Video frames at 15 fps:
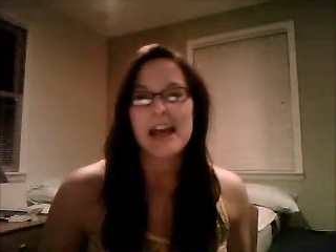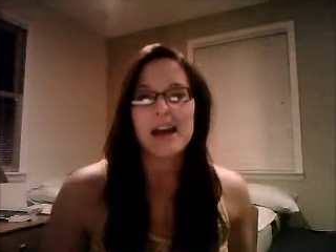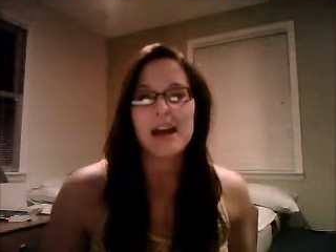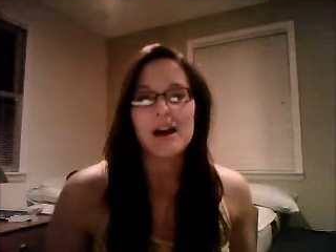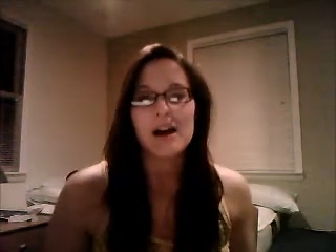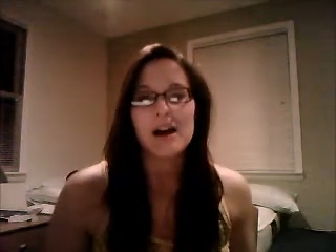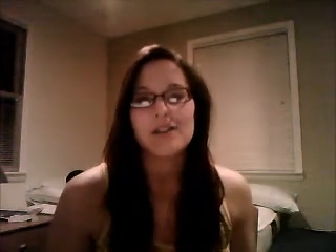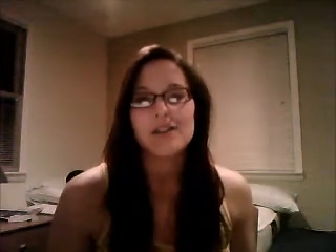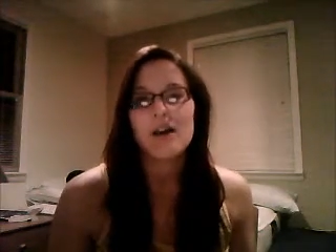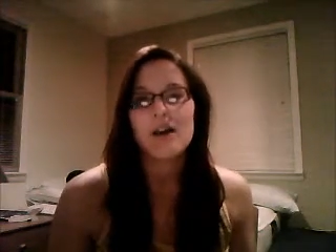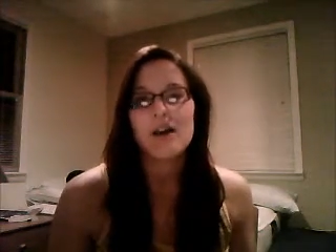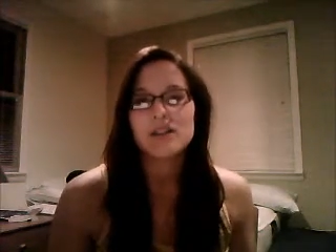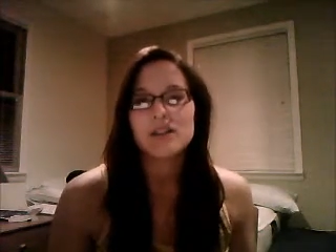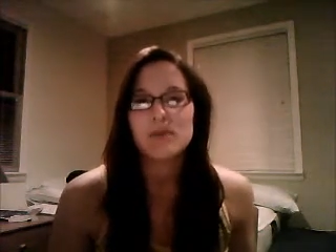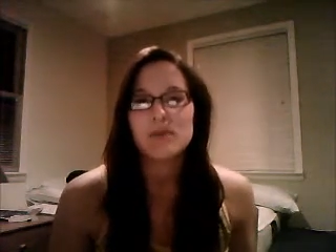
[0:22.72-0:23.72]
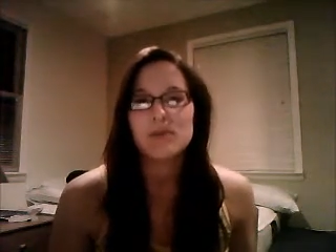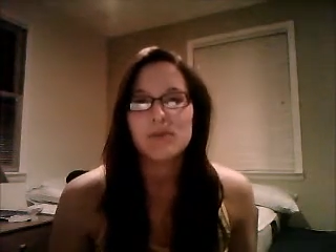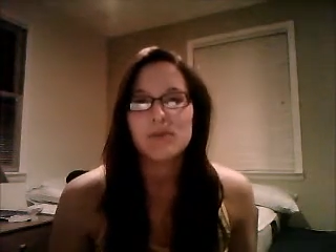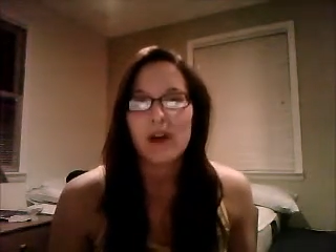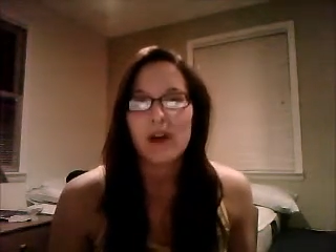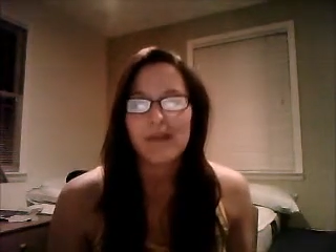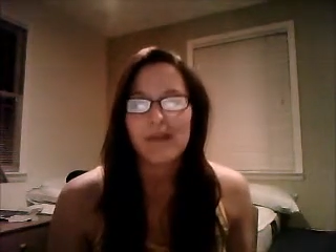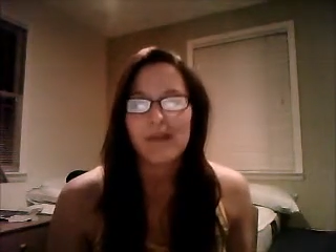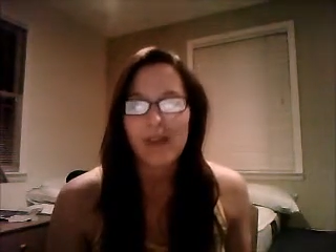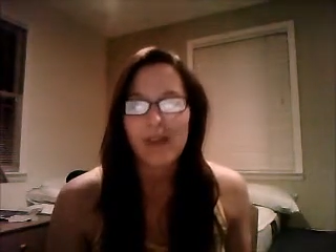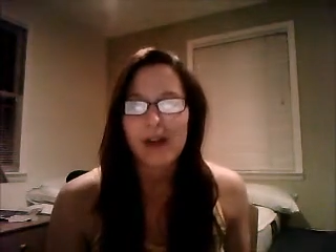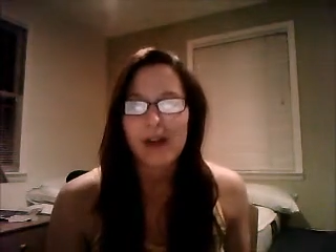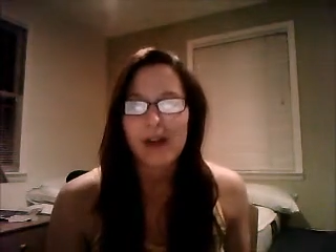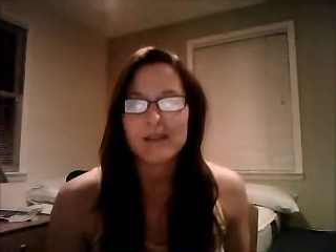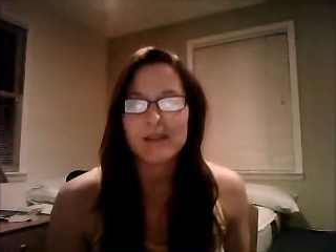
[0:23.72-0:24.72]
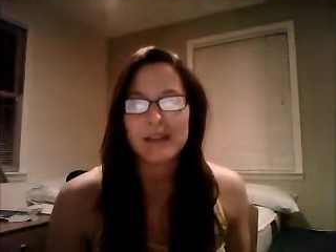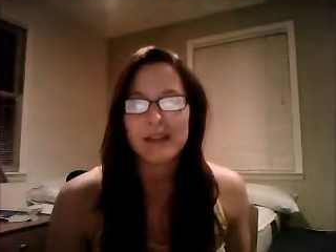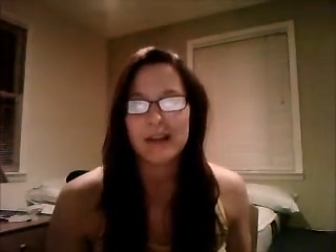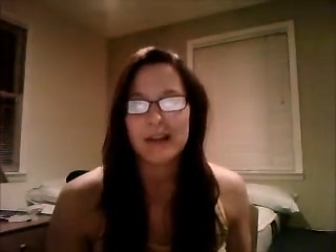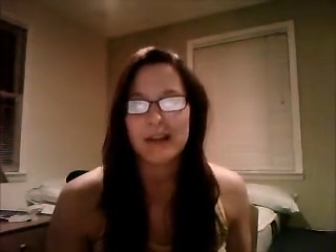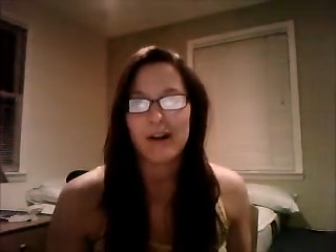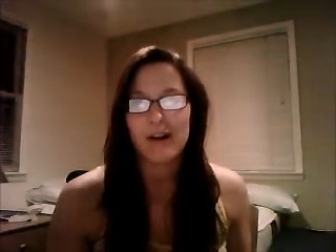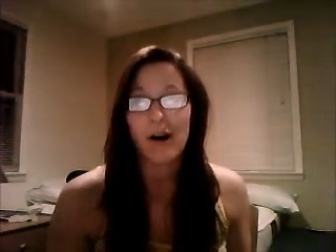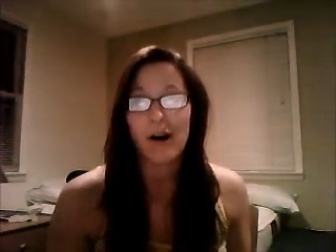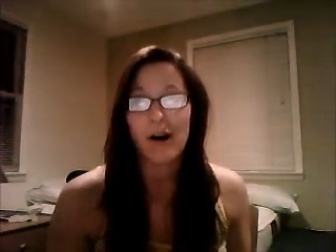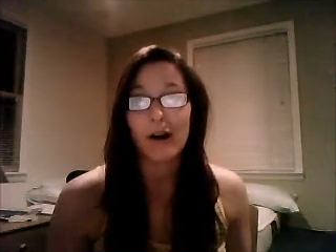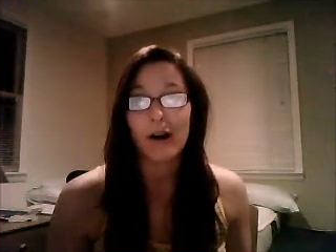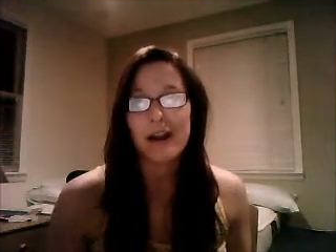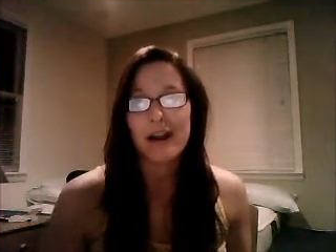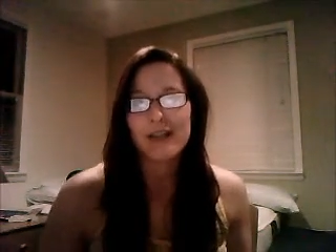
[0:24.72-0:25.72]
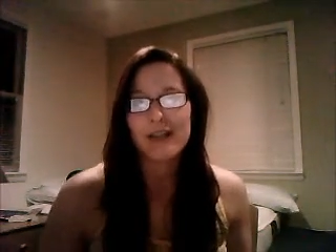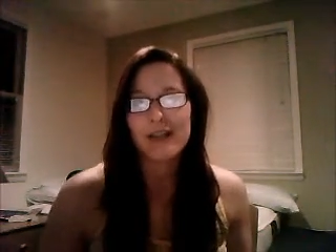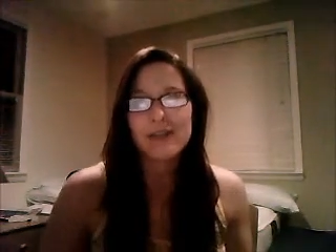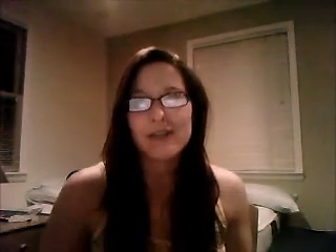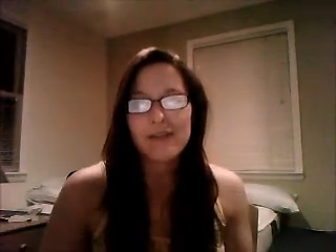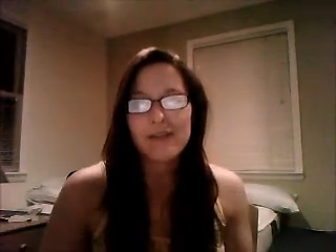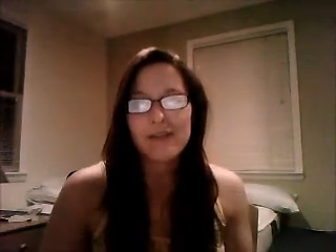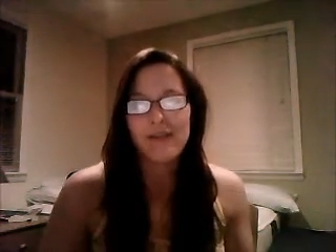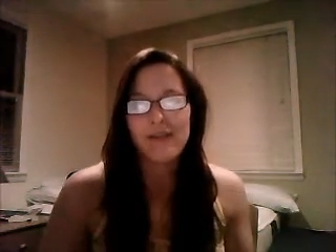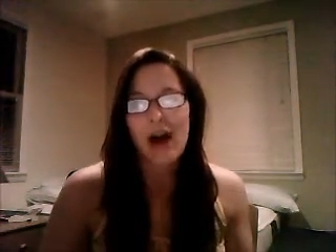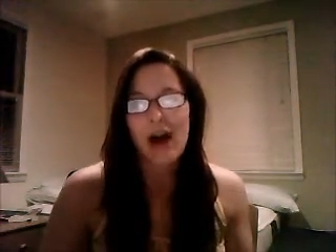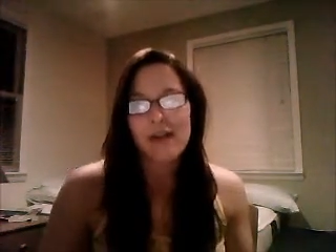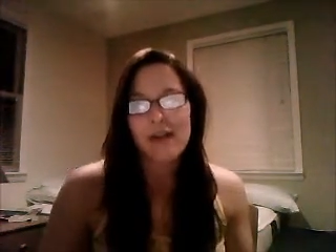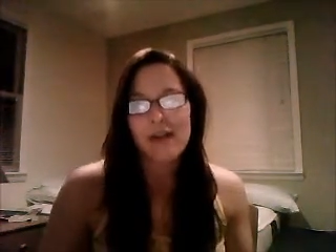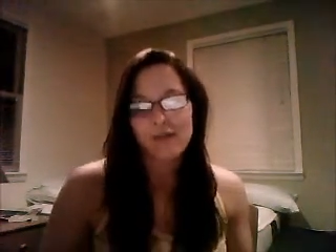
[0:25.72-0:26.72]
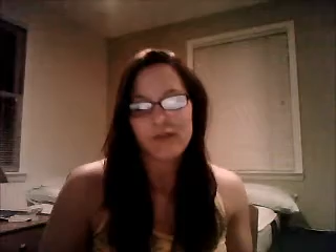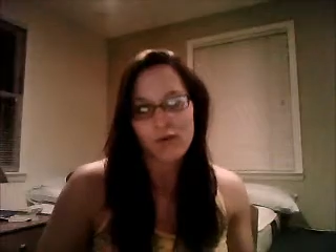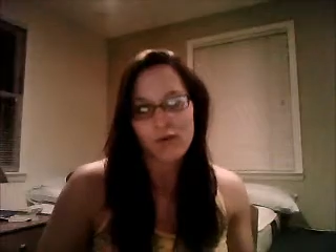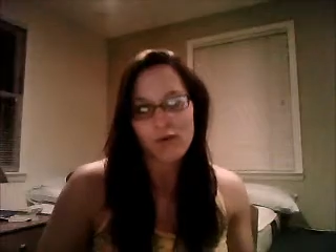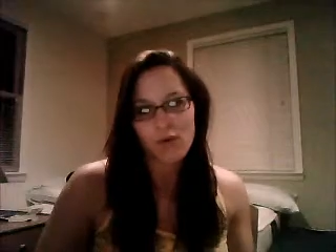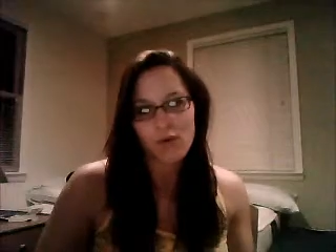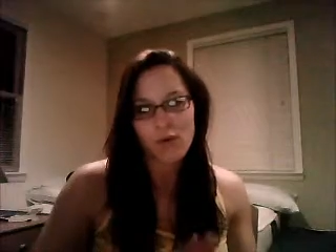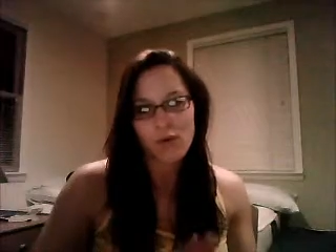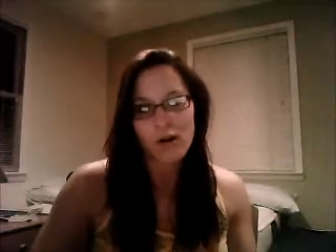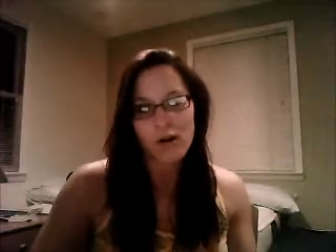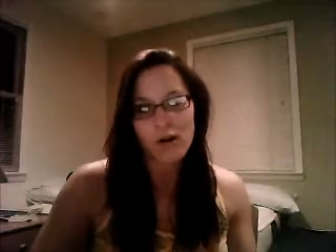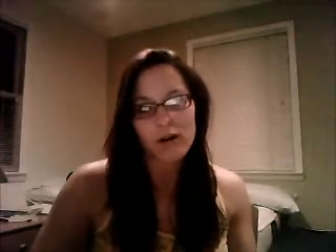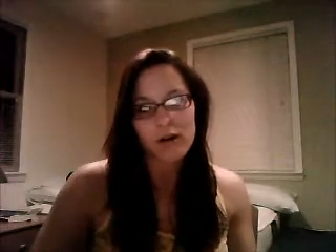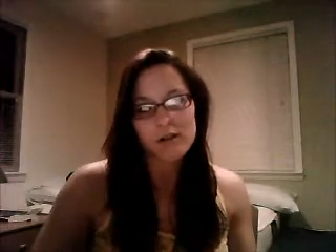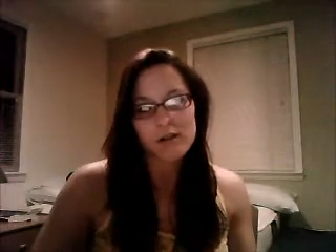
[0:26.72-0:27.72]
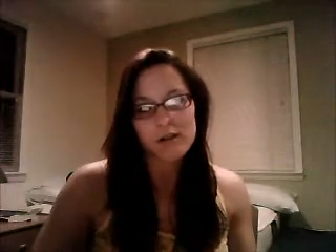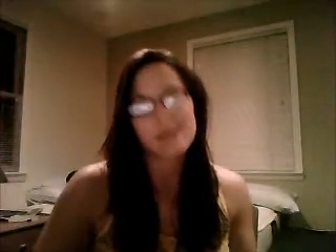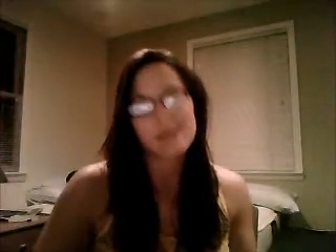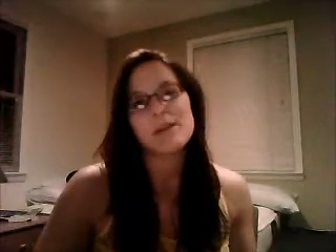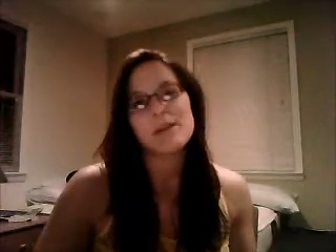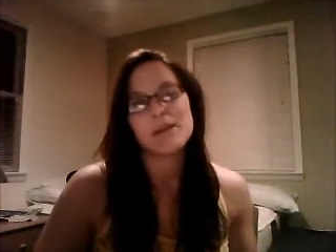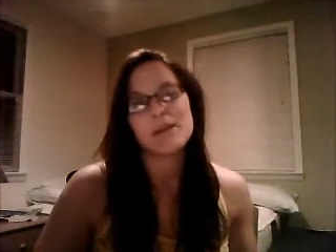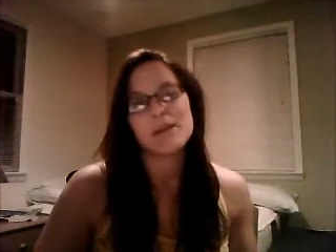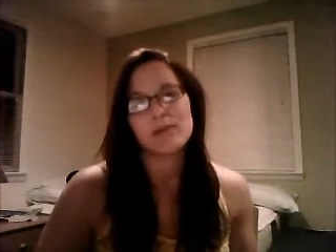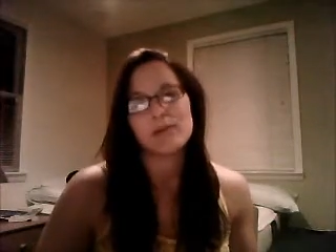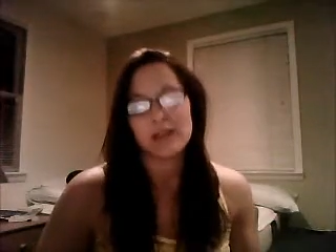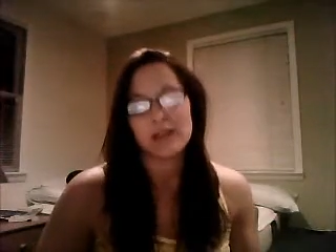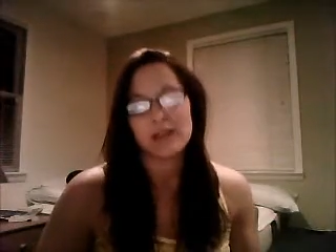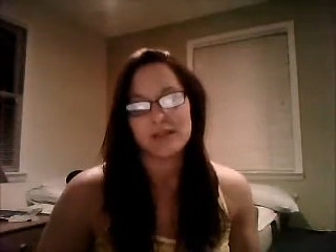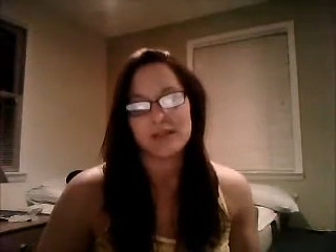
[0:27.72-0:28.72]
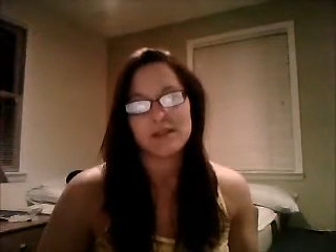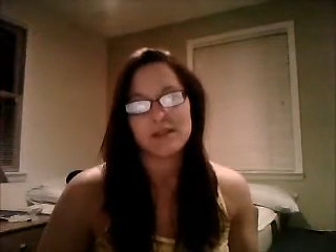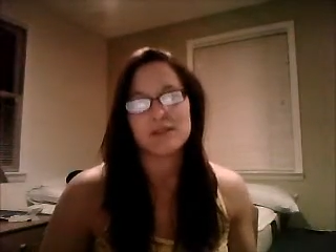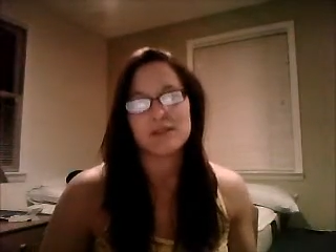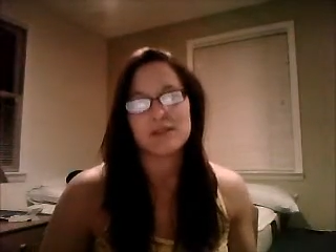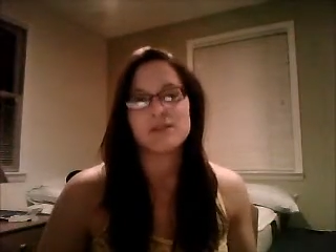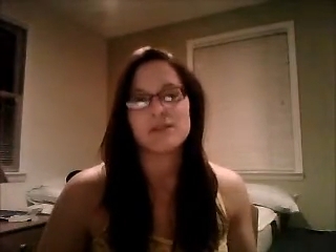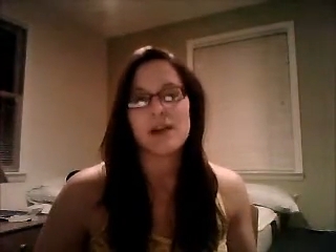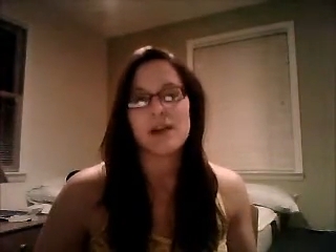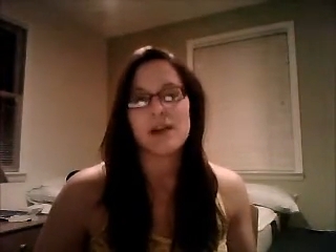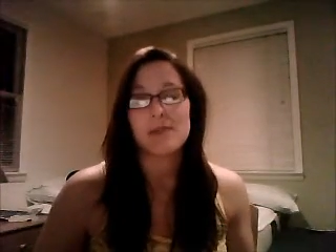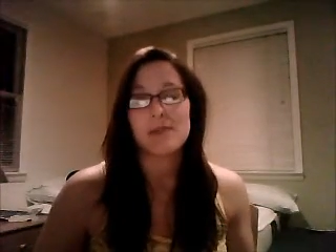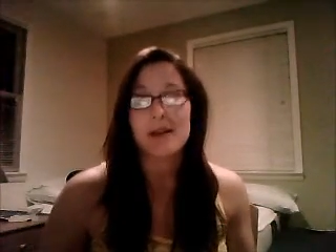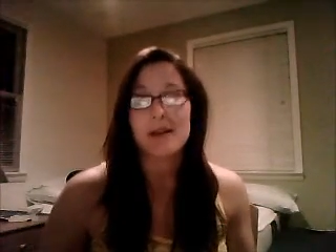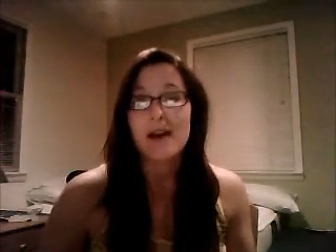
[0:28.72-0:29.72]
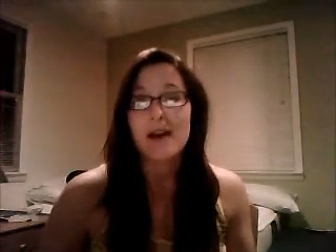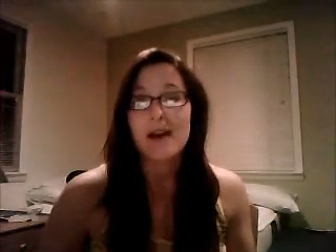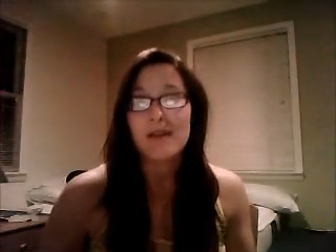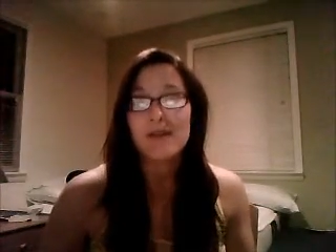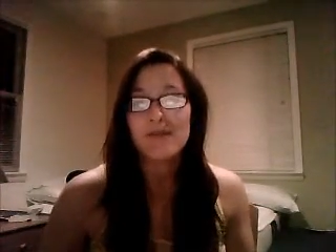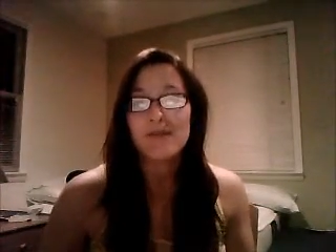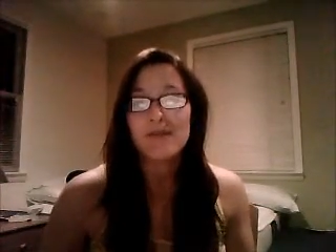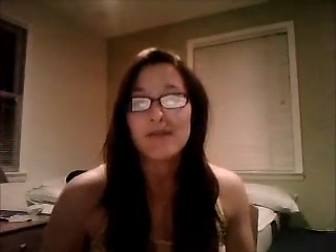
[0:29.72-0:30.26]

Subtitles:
And talking to people, I've found that there are really five core limiting beliefs. There's I'm not enough,